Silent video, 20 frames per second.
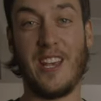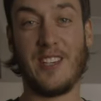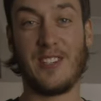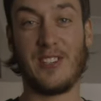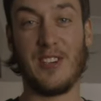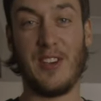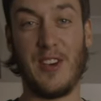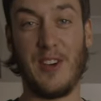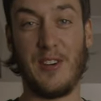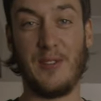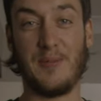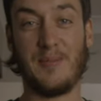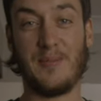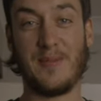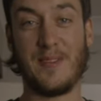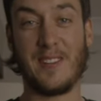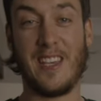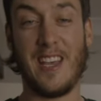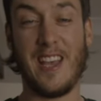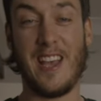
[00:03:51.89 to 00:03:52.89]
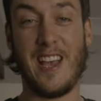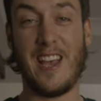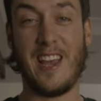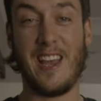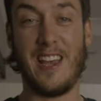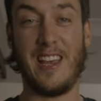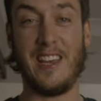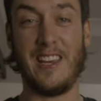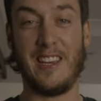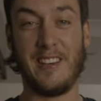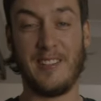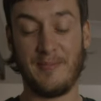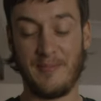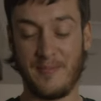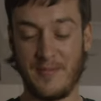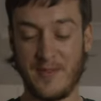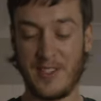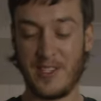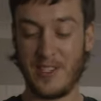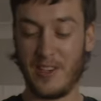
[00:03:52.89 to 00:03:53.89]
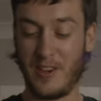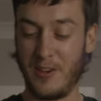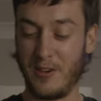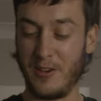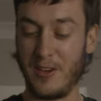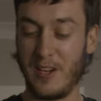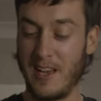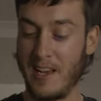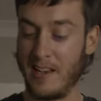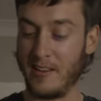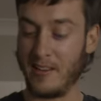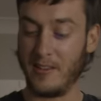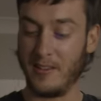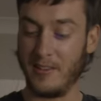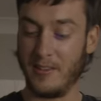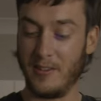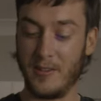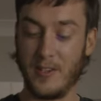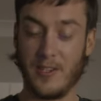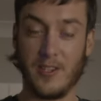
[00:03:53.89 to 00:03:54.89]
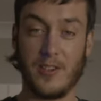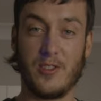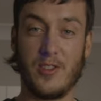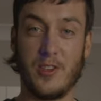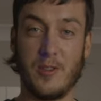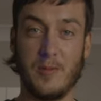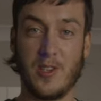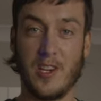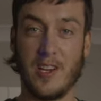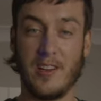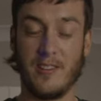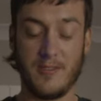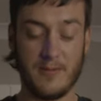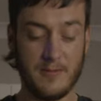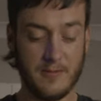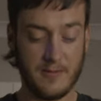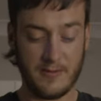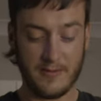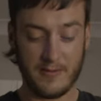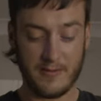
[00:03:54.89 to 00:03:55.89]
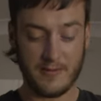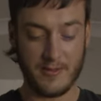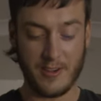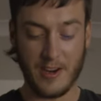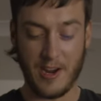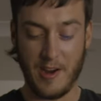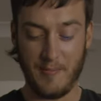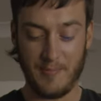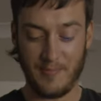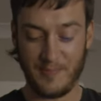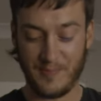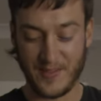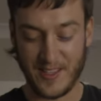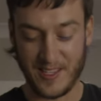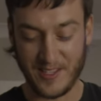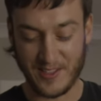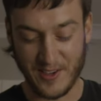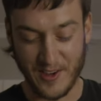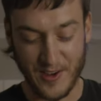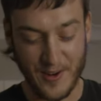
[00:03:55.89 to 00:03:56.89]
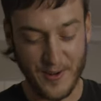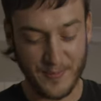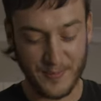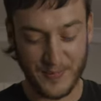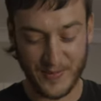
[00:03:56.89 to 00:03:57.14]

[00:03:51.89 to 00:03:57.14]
So yay, so glad I do a YouTube channel. Right, let's go.